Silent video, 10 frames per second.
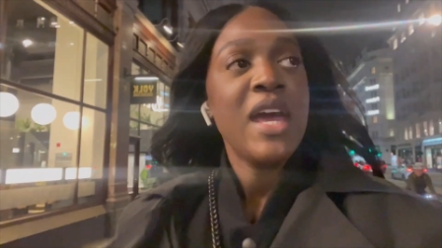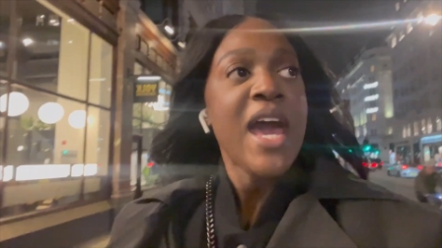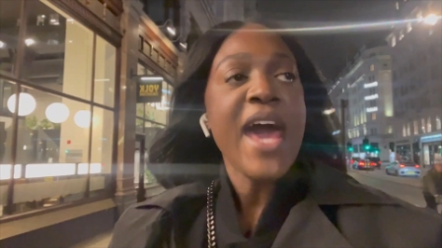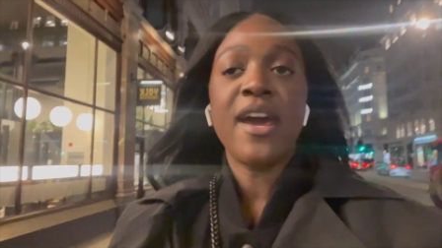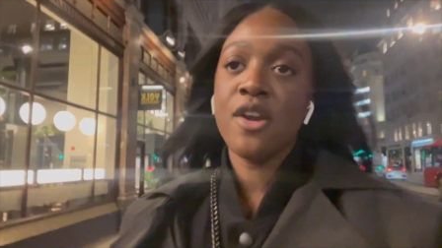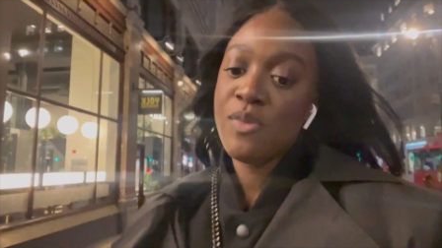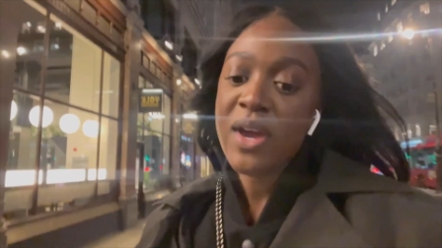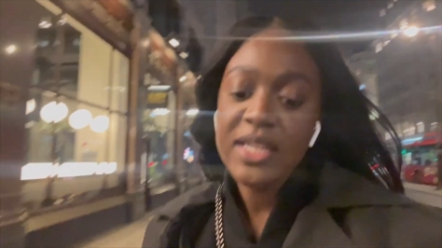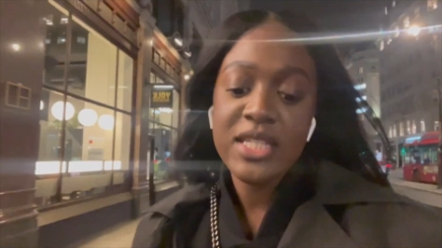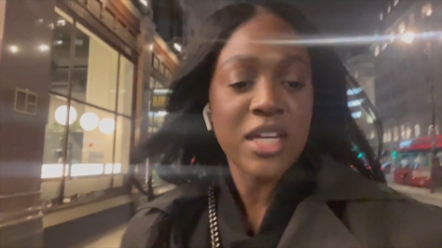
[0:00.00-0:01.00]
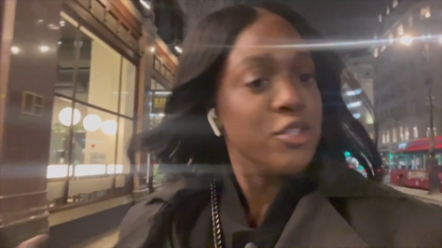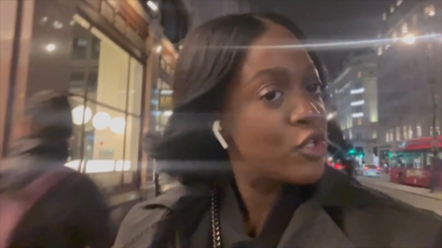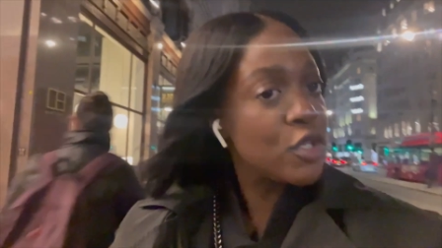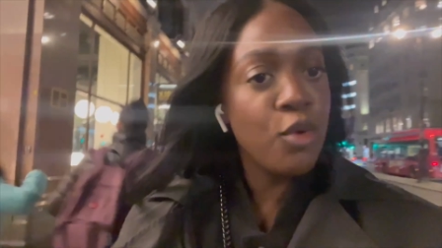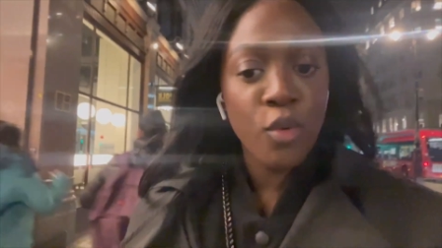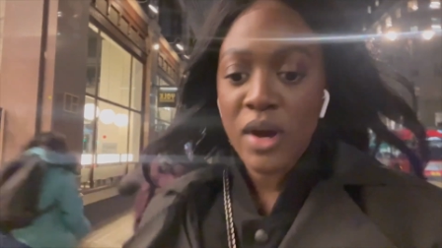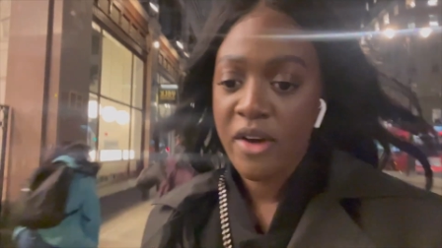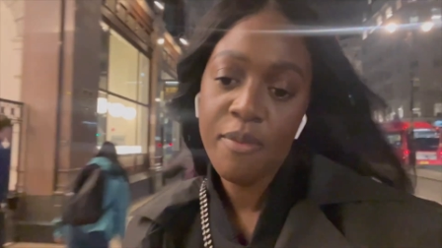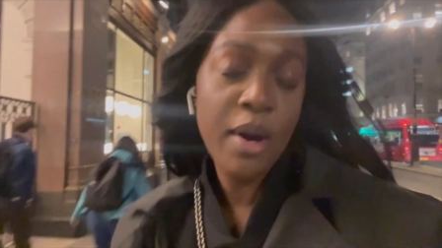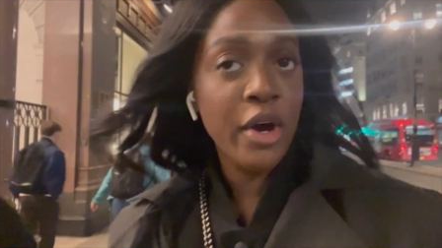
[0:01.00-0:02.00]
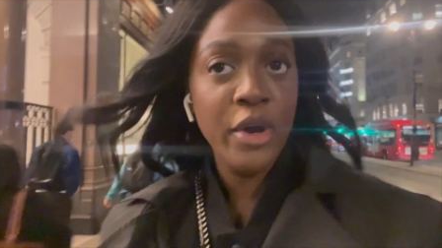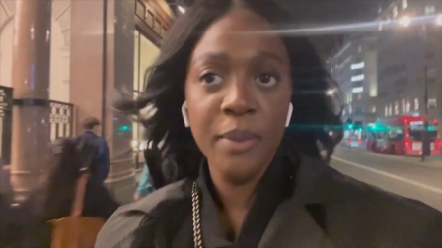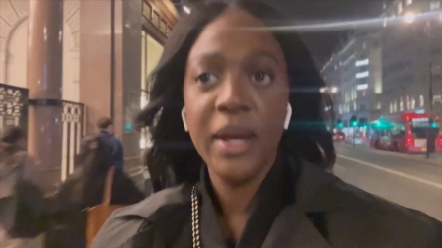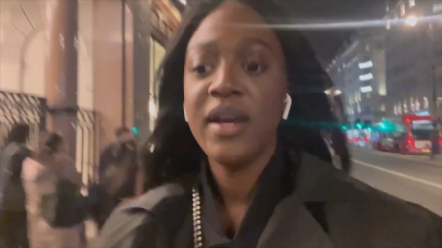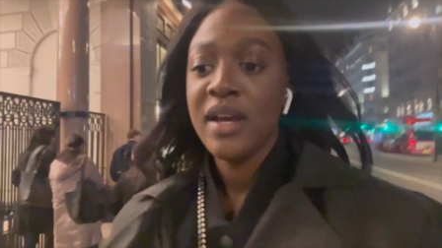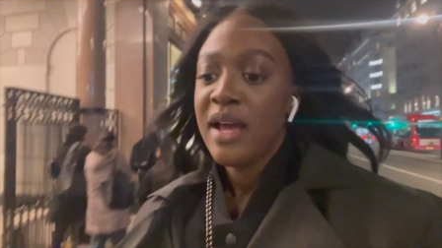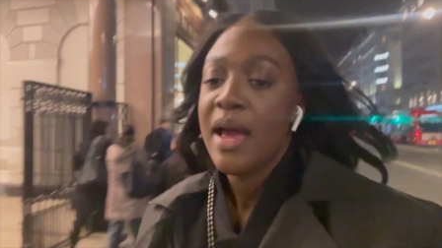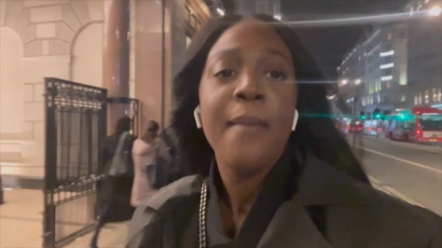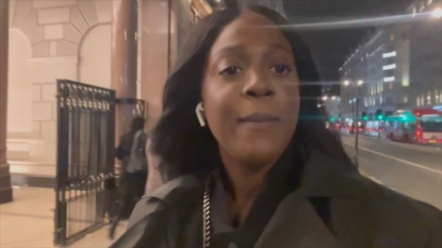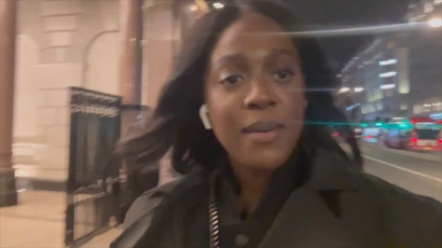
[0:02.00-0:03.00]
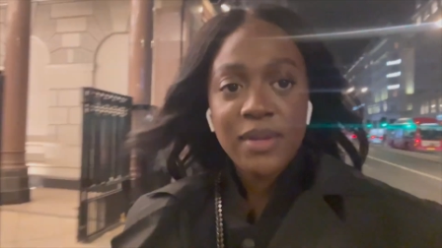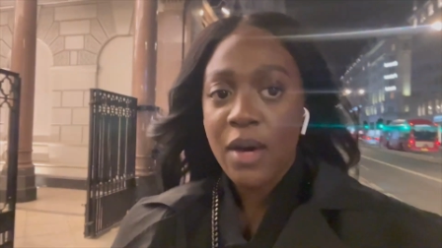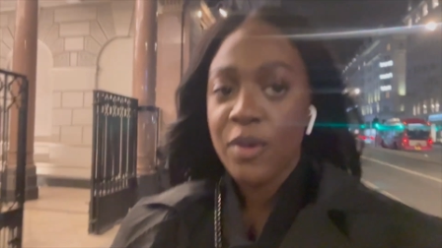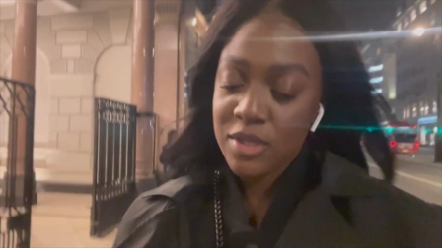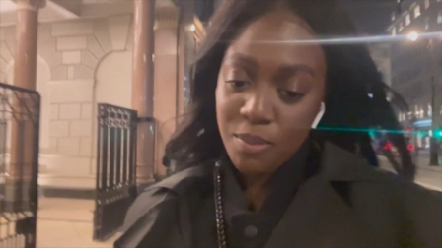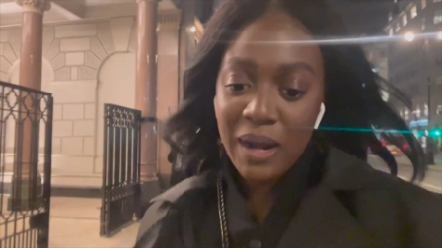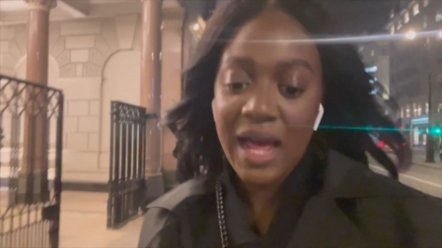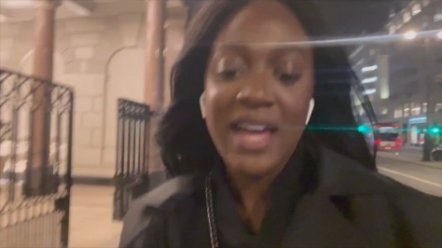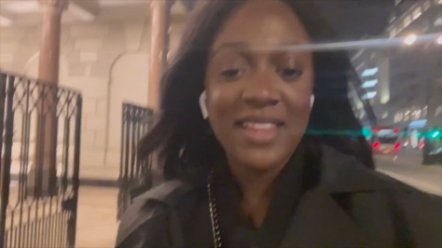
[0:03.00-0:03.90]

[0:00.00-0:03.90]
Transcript: and I can rest and do some more work from home. Maybe that was the plan